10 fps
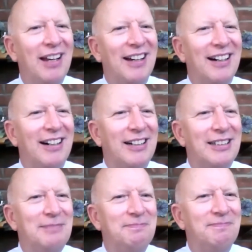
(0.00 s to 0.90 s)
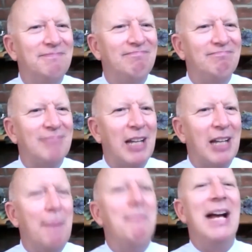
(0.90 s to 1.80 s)
a
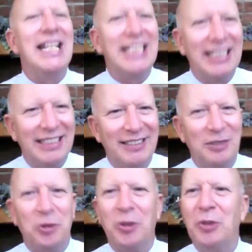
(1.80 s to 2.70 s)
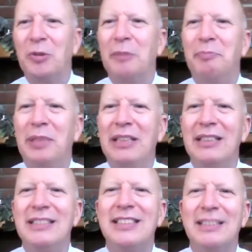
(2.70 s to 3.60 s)
mannequin, or you were being
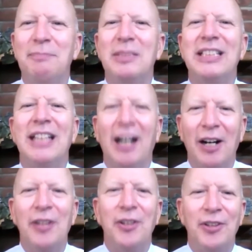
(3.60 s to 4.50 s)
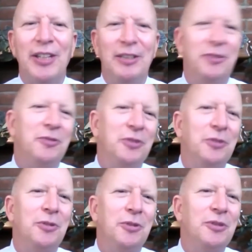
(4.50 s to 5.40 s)
somebody other than you knew who
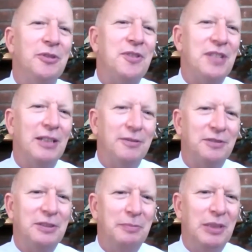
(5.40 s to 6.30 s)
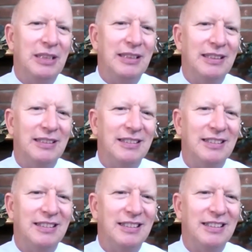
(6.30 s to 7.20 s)
yourself to be?
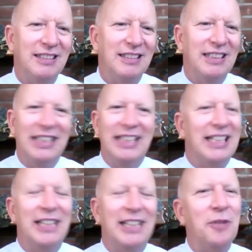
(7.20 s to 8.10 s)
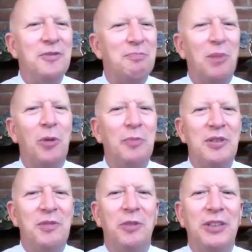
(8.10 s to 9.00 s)
In those moments, we're
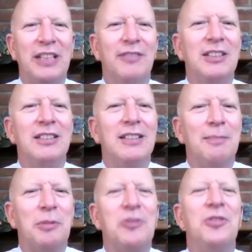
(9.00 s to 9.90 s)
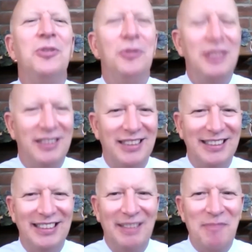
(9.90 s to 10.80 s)
given an opportunity
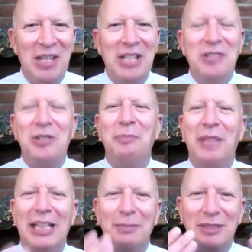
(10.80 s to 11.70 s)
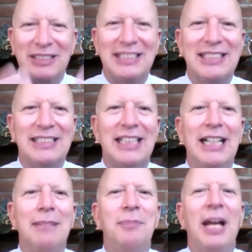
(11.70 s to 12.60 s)
to be able to stop
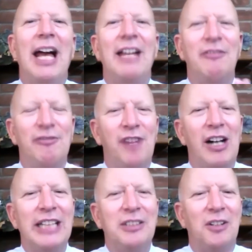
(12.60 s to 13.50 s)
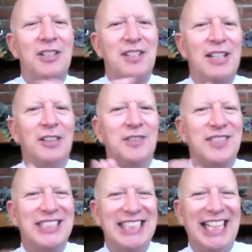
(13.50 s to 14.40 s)
and find ourselves
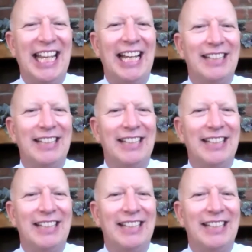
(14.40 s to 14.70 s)
again.